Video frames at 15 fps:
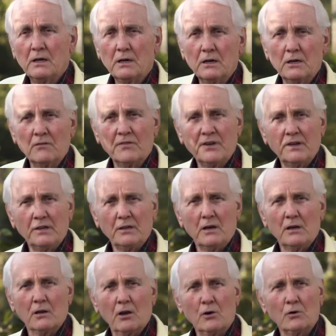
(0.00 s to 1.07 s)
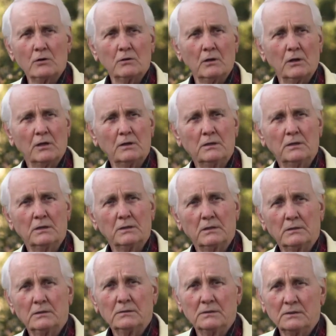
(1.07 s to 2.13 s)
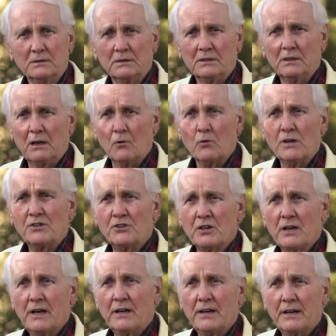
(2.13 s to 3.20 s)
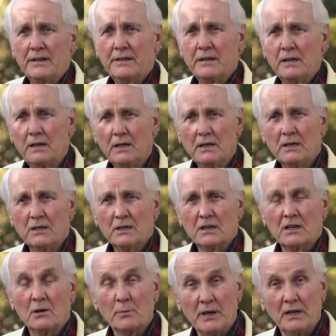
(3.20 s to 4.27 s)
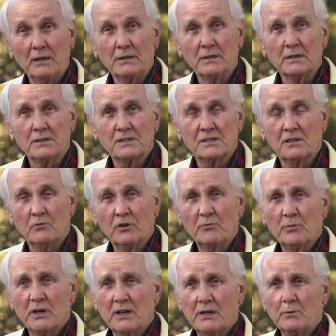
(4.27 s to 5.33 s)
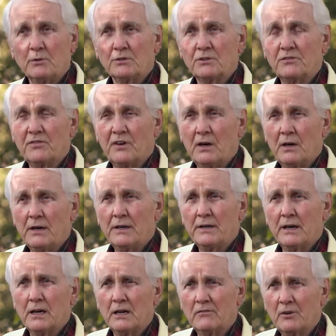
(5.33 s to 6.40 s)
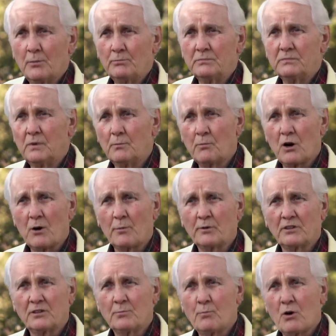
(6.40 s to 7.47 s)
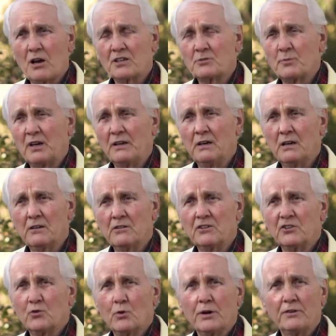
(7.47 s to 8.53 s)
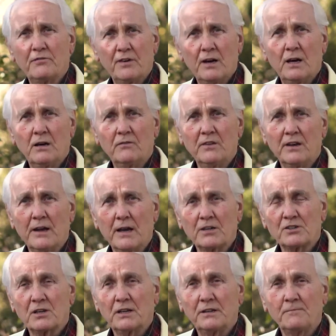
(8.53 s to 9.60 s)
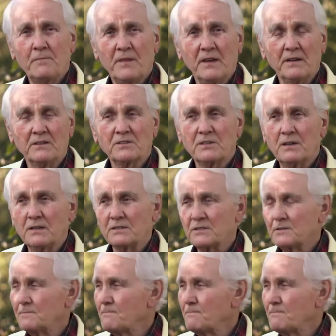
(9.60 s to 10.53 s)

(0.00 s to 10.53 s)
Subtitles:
of the local originated camellias that we've been able to find out of approximately 125 that actually exist